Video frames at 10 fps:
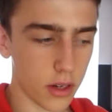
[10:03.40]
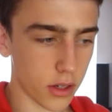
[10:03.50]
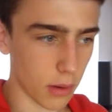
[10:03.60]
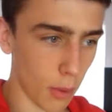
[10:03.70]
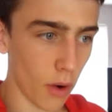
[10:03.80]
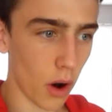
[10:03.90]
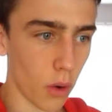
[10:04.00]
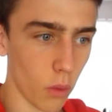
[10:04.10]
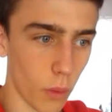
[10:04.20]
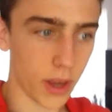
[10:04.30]

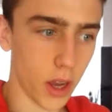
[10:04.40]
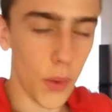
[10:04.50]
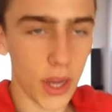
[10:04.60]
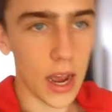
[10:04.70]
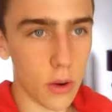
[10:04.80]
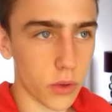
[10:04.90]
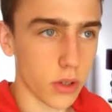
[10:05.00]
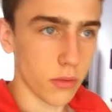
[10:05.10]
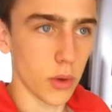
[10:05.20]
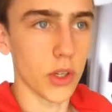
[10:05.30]
tomorrow we're going out
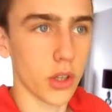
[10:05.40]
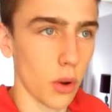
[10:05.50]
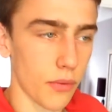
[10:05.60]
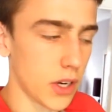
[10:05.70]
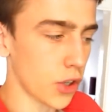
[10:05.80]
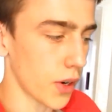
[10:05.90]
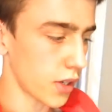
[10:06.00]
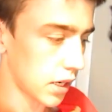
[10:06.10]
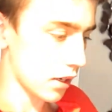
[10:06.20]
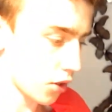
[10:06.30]
doing stuff,
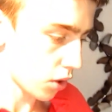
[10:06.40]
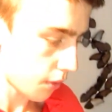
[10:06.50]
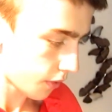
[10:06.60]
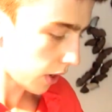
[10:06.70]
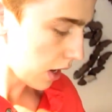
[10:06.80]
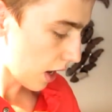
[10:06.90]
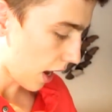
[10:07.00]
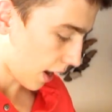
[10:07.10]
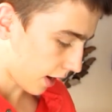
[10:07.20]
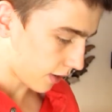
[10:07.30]
interesting stuff.
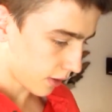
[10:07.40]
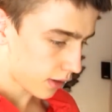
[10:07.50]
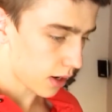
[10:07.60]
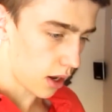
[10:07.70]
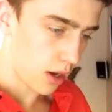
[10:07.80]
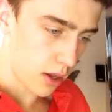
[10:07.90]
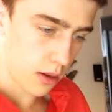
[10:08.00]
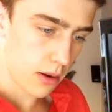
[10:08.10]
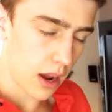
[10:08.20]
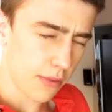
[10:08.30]
And
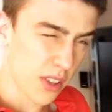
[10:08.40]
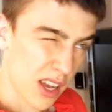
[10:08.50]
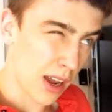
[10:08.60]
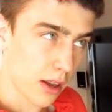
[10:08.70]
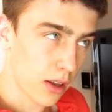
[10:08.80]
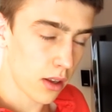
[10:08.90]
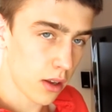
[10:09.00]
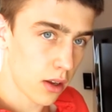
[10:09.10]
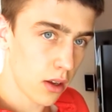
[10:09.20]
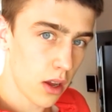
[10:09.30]
the day after that,
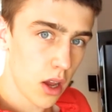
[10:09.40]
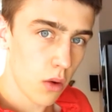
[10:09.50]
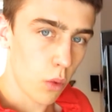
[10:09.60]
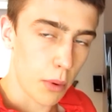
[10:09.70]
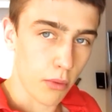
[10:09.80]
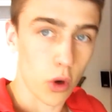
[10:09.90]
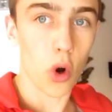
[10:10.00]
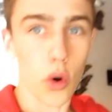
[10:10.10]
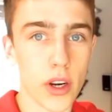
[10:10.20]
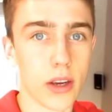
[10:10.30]
we'll be
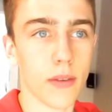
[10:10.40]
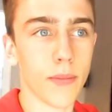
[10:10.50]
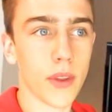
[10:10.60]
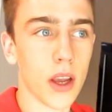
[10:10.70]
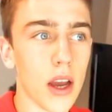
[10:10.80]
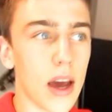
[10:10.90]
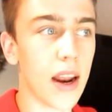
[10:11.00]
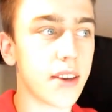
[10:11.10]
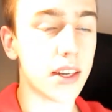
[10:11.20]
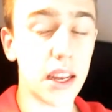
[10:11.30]
recording and
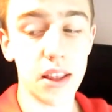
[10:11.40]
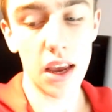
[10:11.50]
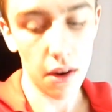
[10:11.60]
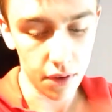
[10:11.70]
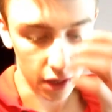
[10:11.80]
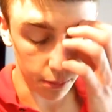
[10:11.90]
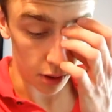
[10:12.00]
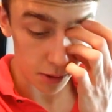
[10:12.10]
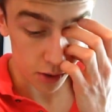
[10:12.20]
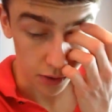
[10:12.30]
editing. In the evening, I'm
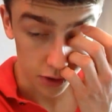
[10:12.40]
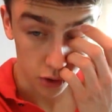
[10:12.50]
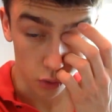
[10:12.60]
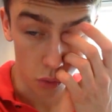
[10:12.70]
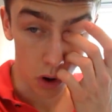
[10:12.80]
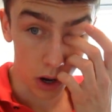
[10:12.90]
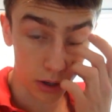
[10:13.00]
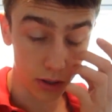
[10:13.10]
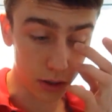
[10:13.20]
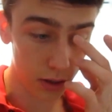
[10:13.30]
going to be doing school
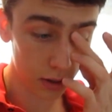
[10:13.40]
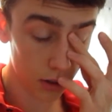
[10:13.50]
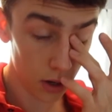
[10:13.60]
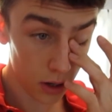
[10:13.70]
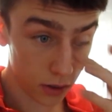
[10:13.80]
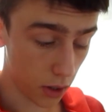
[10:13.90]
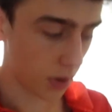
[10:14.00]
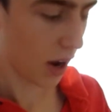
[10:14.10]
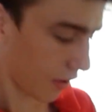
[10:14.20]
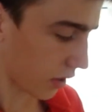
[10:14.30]
work. So
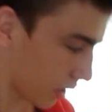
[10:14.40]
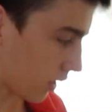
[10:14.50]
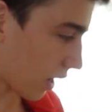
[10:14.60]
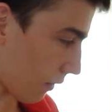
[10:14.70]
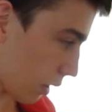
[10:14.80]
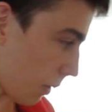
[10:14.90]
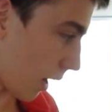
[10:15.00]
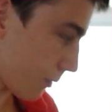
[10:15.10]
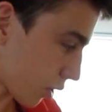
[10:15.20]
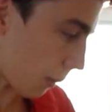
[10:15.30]
yeah, I think this is definitely the plan.
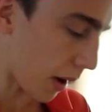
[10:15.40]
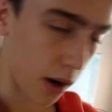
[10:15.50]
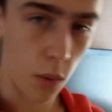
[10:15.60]
I'm just going to pack